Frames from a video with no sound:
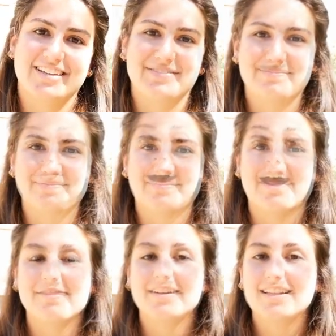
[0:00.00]
Um,
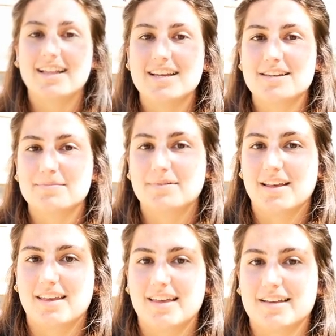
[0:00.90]
I really like
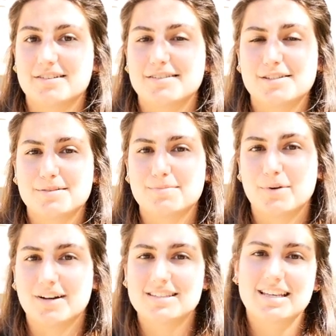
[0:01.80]
playing
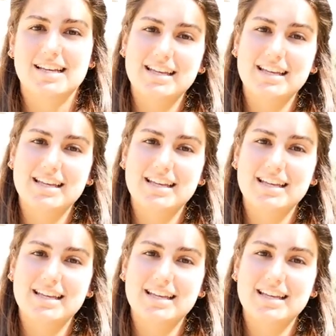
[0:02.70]
sports like